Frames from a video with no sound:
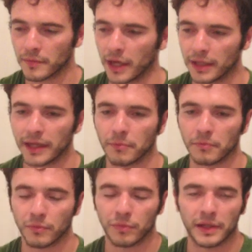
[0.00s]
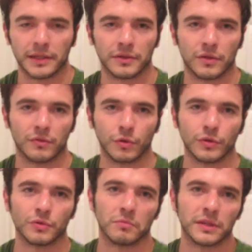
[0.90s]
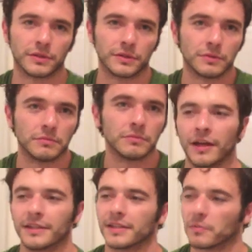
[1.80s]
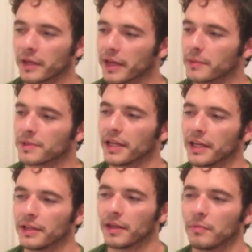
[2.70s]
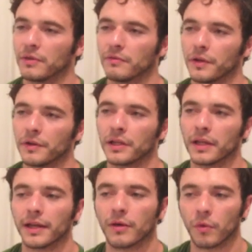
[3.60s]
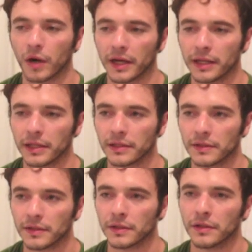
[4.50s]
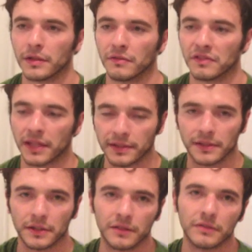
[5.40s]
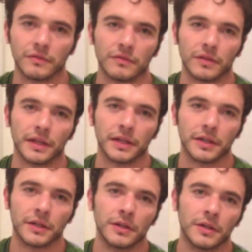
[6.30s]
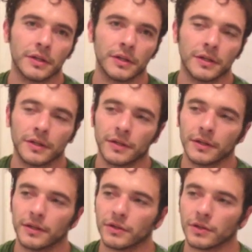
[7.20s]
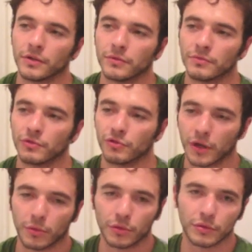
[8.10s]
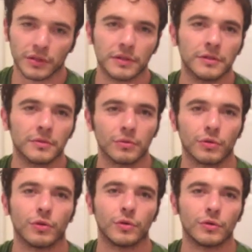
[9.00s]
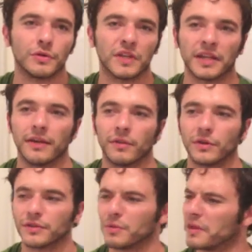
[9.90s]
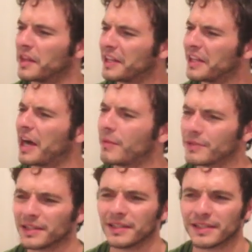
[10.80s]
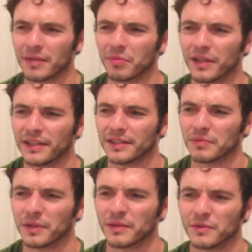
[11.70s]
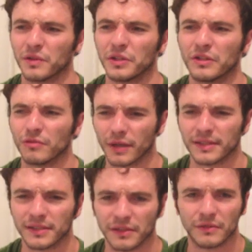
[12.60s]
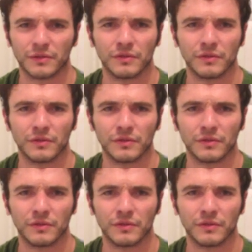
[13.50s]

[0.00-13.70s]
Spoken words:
I like to play the roles with muscle. Sometimes I end up in very like quiet, sensitive, like, you know, troubled roles, and I've also, but then the opposite is I play sometimes very aggressive,